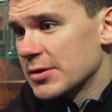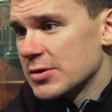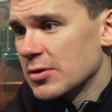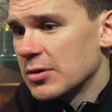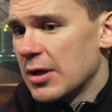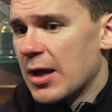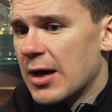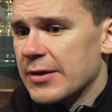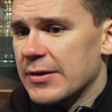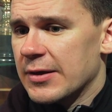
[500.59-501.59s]
So
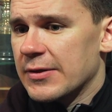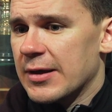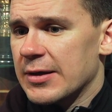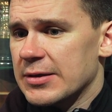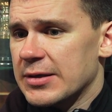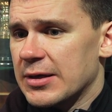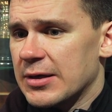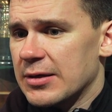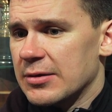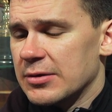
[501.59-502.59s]
I think
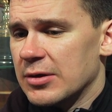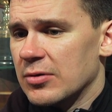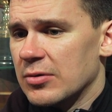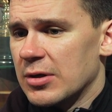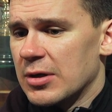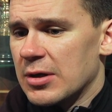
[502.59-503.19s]
that, you know,